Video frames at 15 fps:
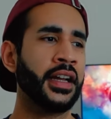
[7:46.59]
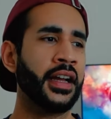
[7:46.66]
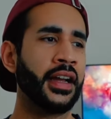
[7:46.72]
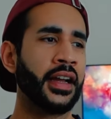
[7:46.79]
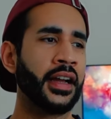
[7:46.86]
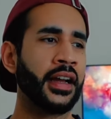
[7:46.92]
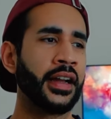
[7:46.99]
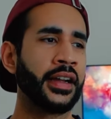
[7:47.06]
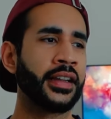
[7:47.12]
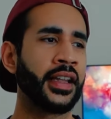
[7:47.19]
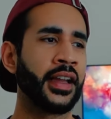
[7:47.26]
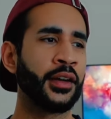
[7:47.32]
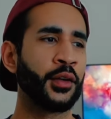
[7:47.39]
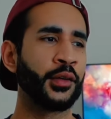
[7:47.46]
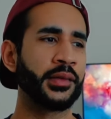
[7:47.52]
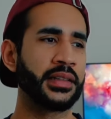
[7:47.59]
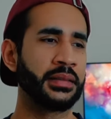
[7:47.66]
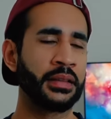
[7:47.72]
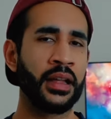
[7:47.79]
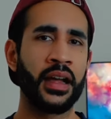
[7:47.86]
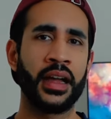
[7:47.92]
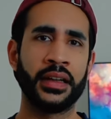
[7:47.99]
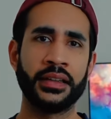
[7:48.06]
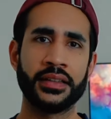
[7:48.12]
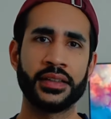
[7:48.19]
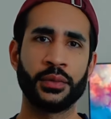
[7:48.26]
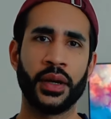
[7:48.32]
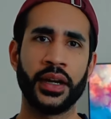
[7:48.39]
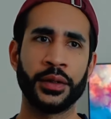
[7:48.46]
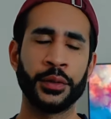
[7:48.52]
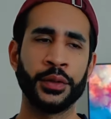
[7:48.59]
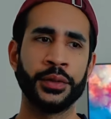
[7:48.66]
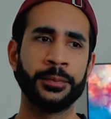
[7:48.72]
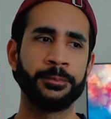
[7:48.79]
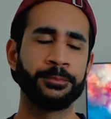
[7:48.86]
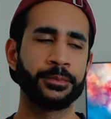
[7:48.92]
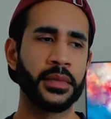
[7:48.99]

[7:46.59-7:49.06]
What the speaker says: I cannot lie, it's quite good.